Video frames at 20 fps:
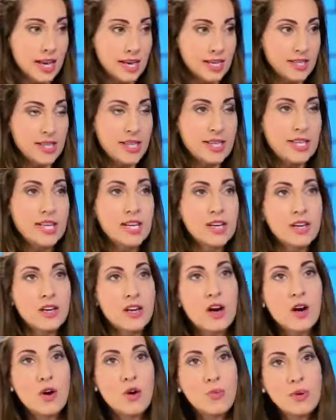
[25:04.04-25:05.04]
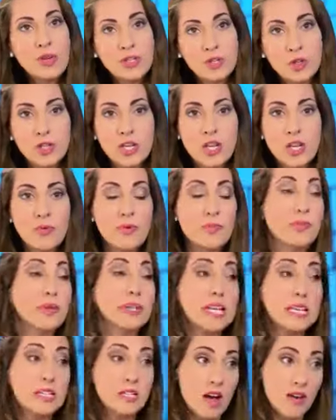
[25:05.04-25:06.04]
says, they did a research study with
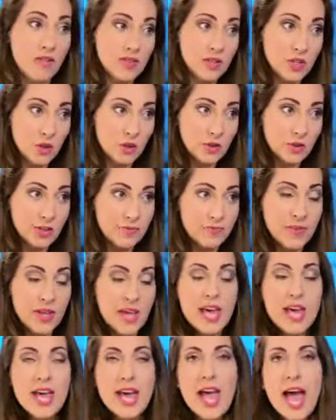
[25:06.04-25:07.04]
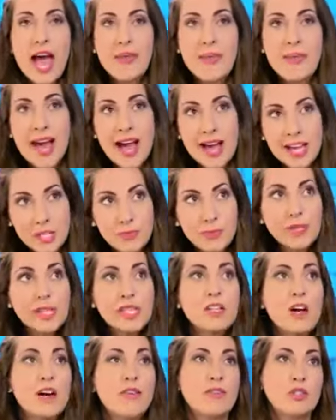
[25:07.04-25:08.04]
police officers, and they asked
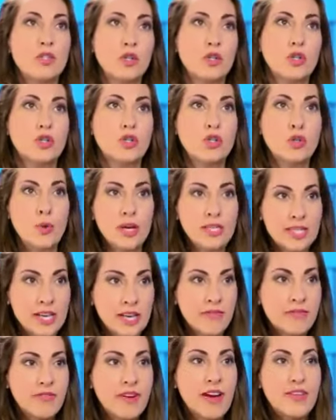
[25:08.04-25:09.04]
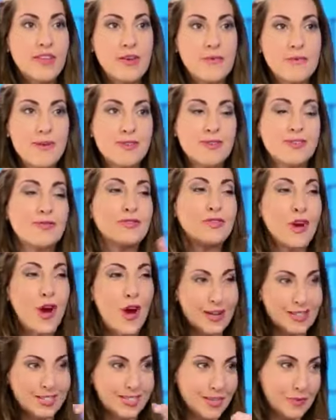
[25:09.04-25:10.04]
police officers to identify the amount of
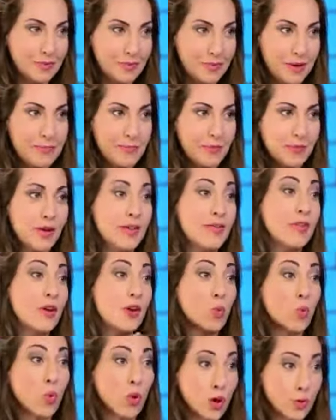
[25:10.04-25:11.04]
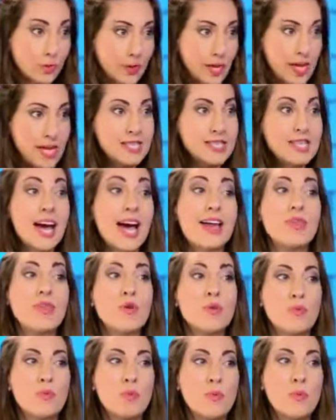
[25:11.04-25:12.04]
toxic people in their workplace and
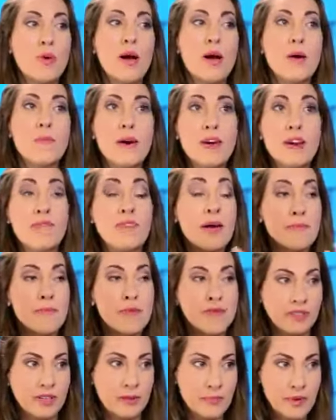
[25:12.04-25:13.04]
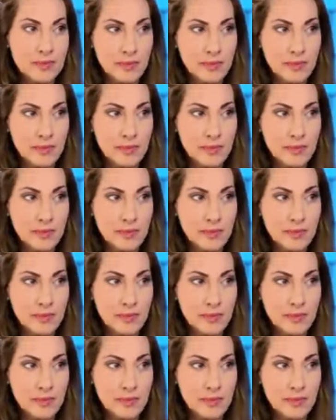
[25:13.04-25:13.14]
the amount of ambivalent